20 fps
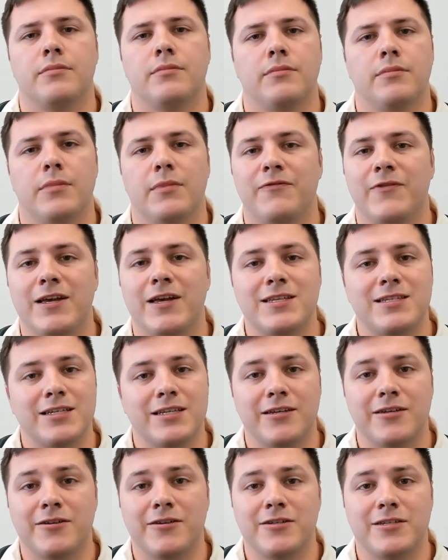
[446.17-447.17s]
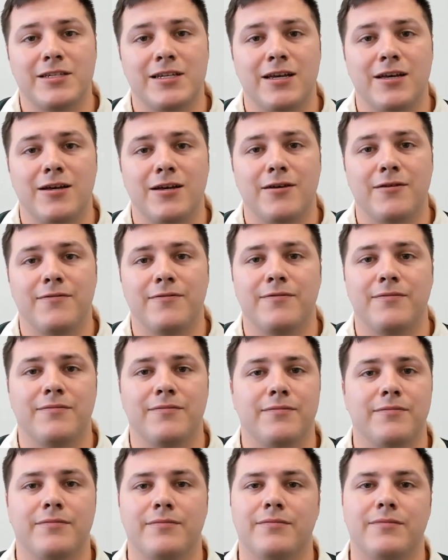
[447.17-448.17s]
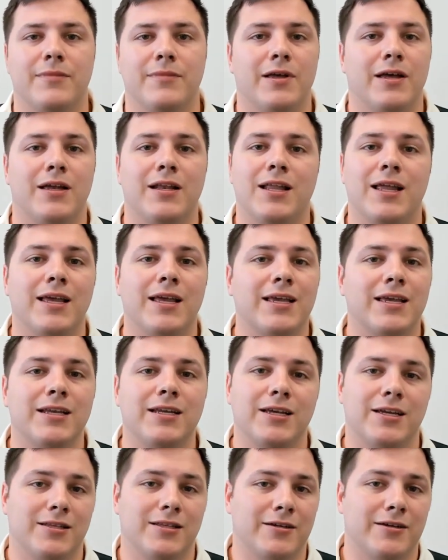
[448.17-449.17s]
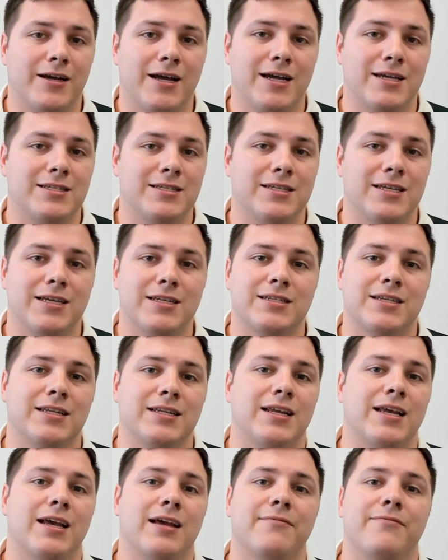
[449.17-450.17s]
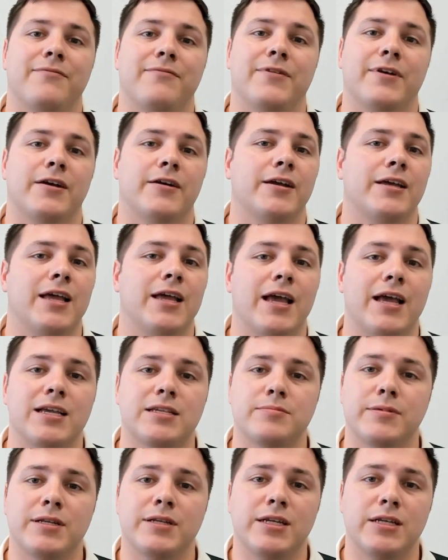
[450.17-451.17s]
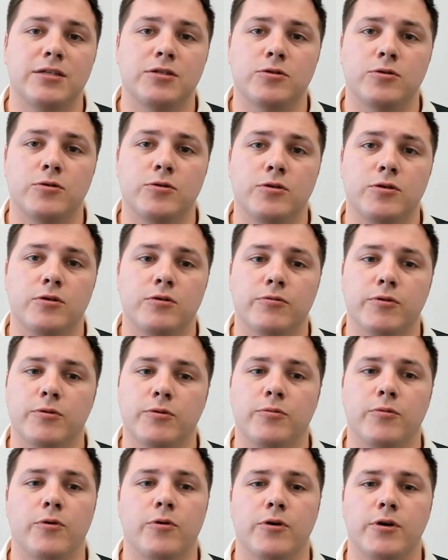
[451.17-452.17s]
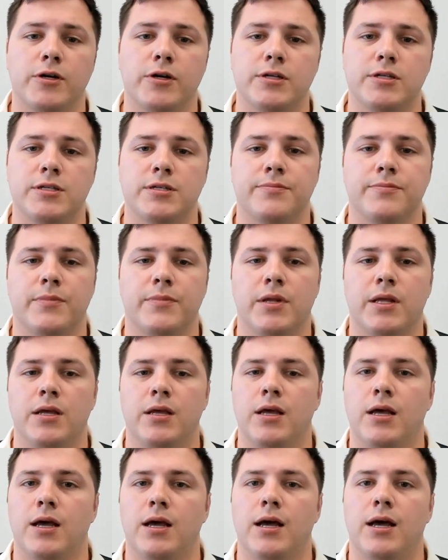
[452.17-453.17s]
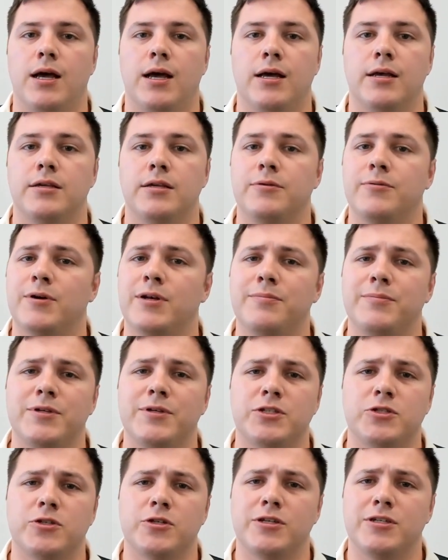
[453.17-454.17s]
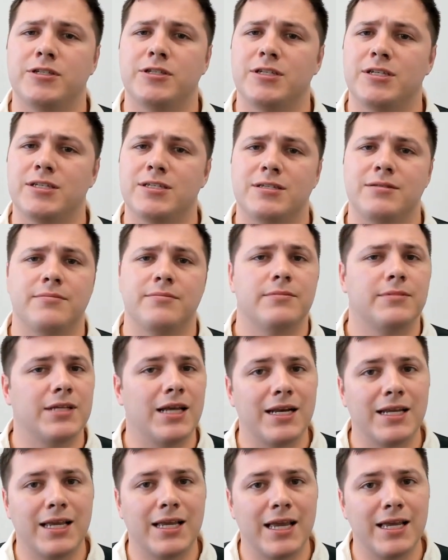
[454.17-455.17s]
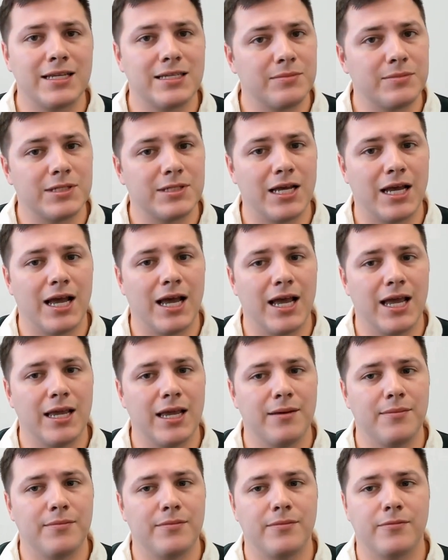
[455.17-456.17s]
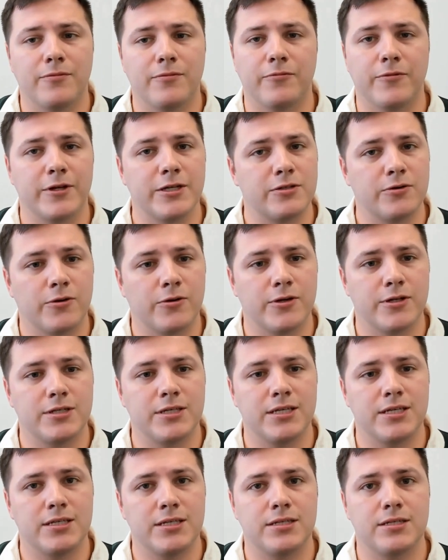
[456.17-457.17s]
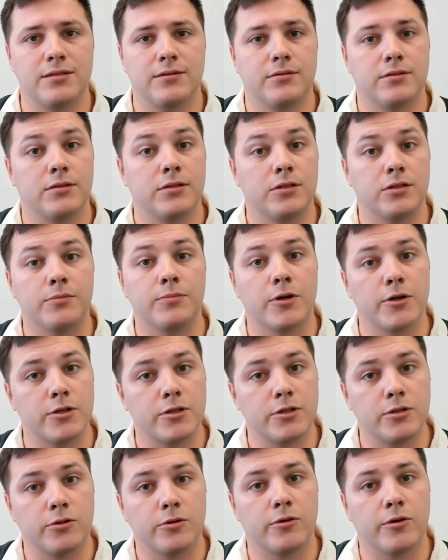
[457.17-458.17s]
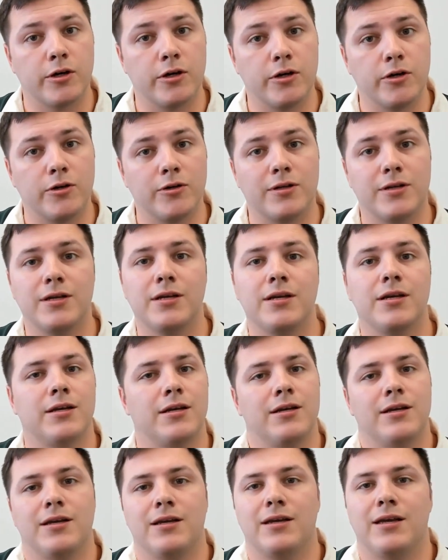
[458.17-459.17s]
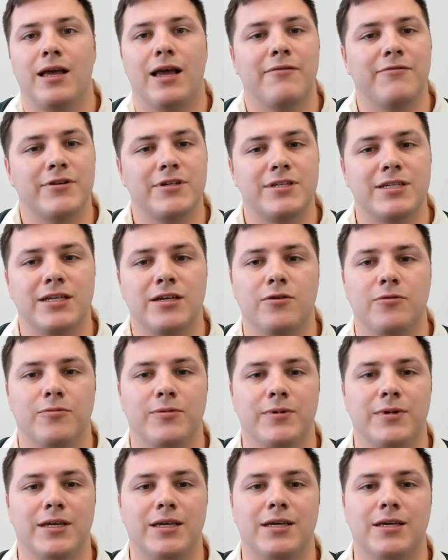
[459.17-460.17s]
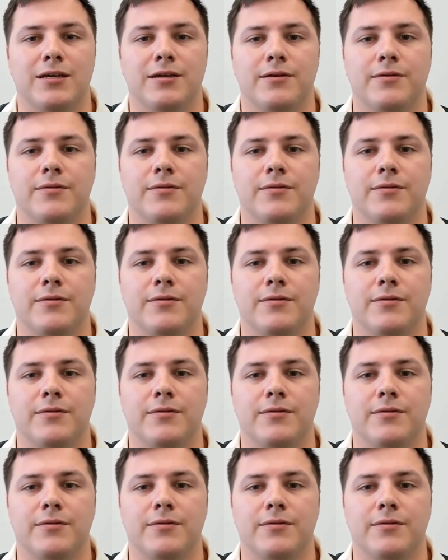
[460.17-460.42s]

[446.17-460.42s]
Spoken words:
Investing in yourself, unlike any other assets, can have very exponential rewards. You want to be sure to just dedicate some time, resources to personal growth every single week.